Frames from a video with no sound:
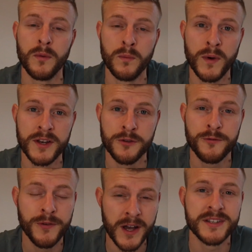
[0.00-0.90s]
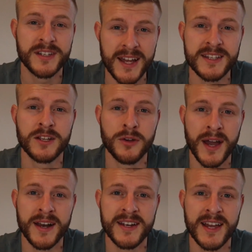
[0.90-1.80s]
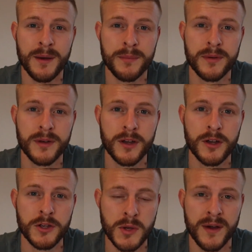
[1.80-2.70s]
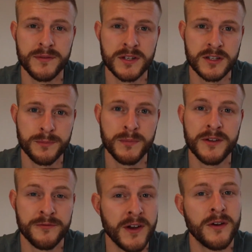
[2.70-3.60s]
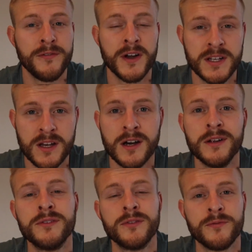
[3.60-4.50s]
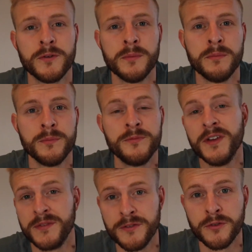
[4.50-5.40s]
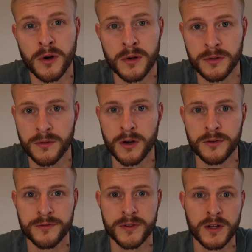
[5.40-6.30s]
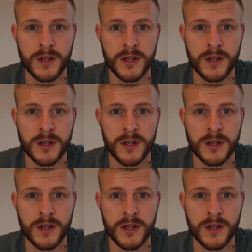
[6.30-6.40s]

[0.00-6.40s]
when you're first getting your handicap, you have to submit verified cards from 54 holes of golf.